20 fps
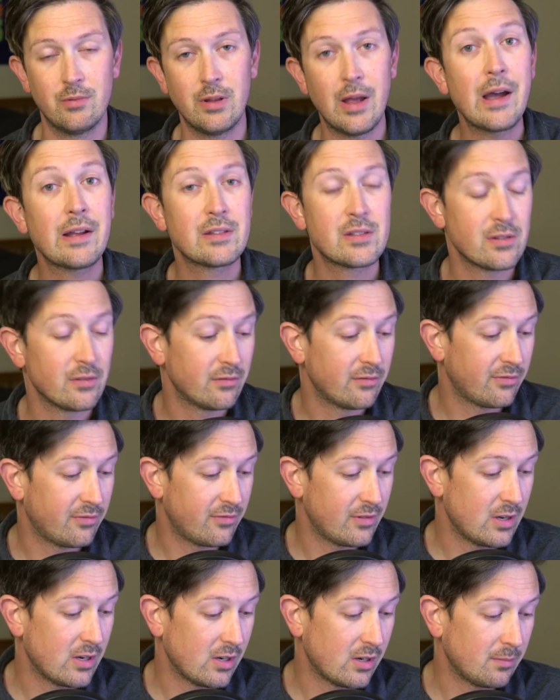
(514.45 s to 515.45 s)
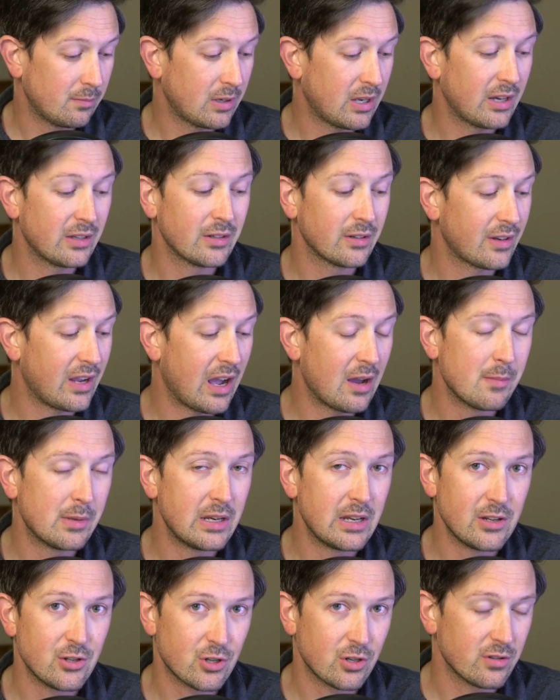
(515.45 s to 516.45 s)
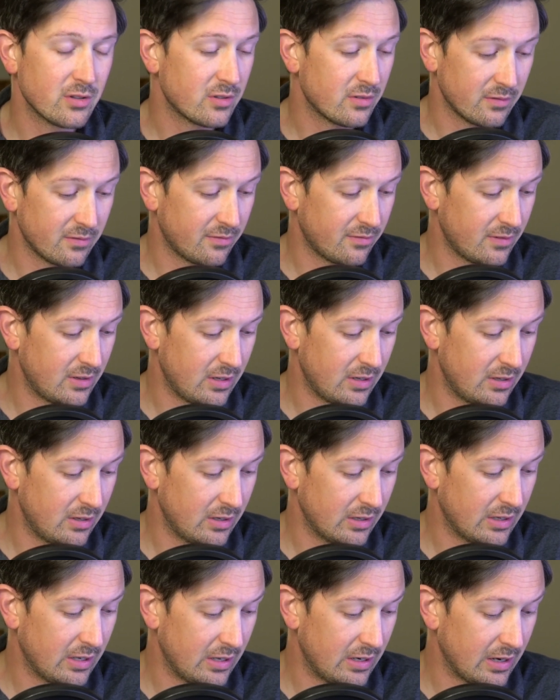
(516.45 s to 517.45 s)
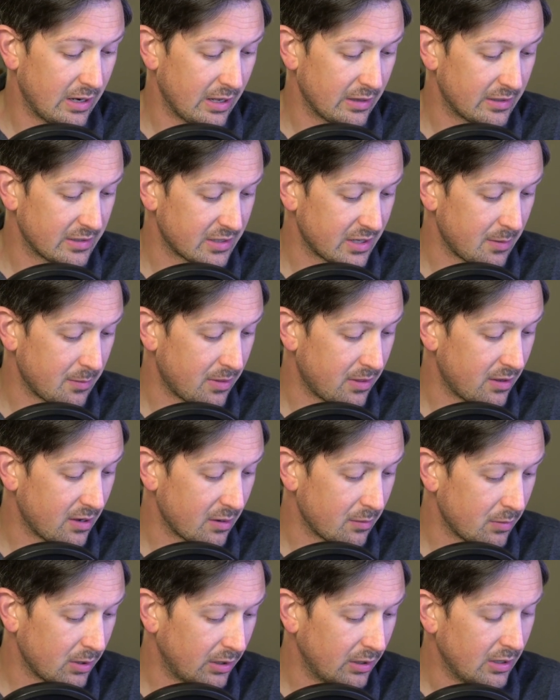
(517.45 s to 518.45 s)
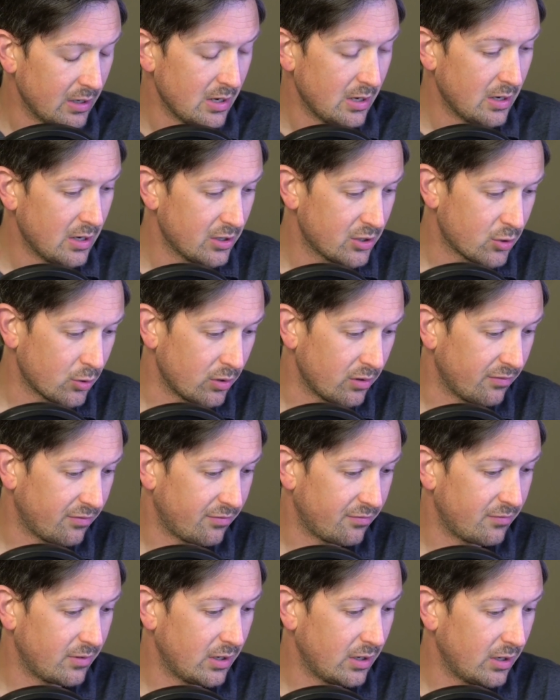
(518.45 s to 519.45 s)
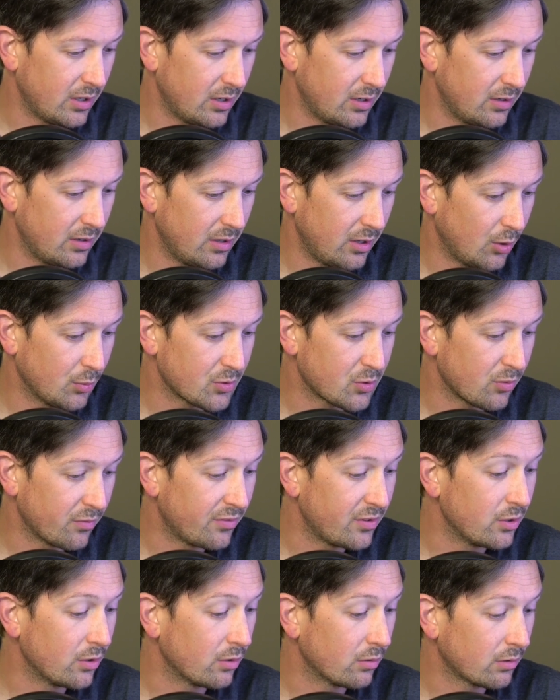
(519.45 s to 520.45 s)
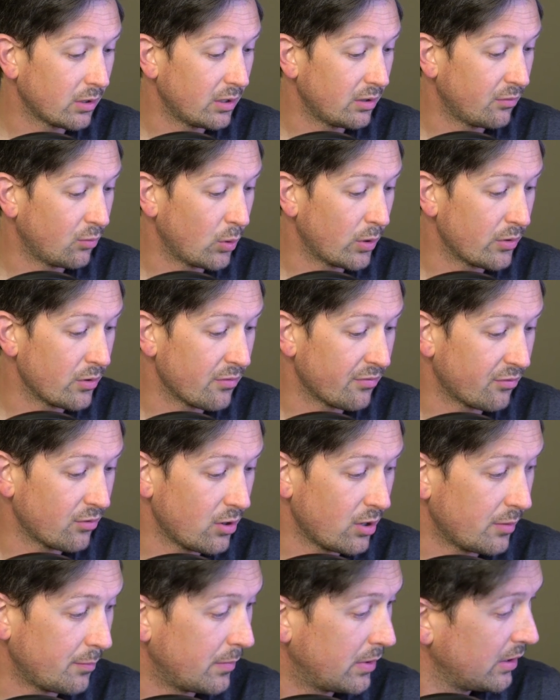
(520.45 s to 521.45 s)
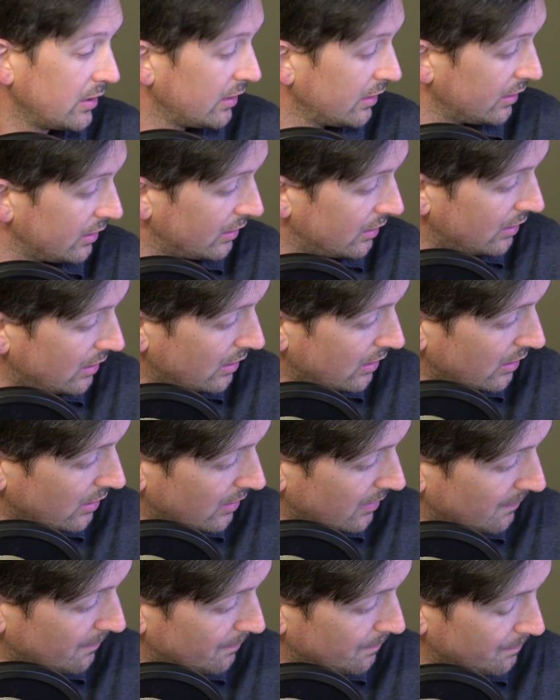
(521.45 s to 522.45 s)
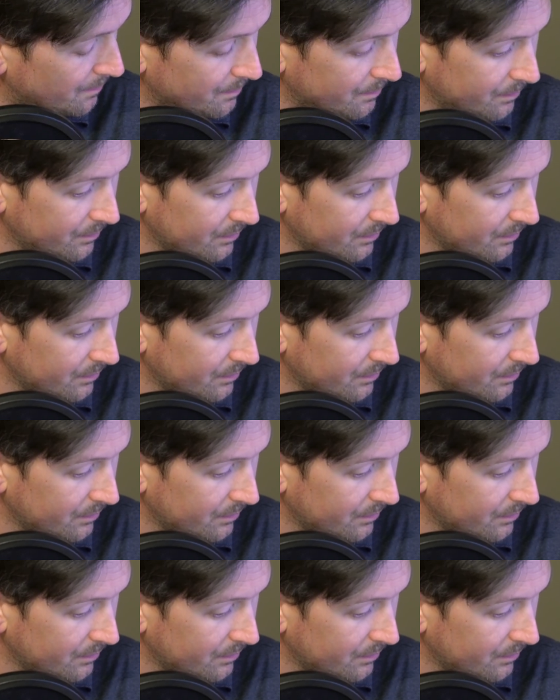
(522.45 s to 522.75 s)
lots of kind of combinations of hitting at the same thing, but sort of helps reveal kind of where you're from. So